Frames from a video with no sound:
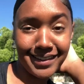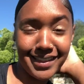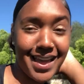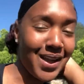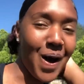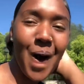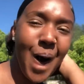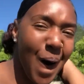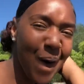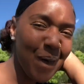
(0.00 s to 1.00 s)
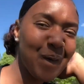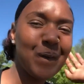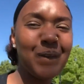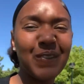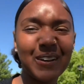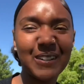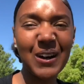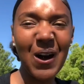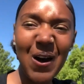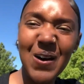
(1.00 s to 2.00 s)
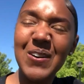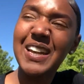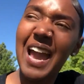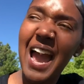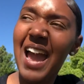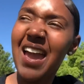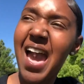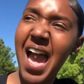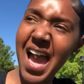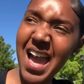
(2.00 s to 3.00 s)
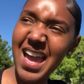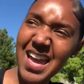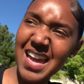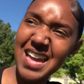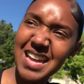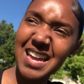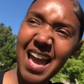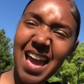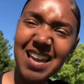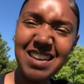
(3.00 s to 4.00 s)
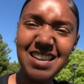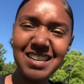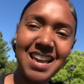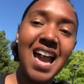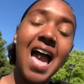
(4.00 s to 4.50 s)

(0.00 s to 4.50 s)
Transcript: like, oh, okay, hey.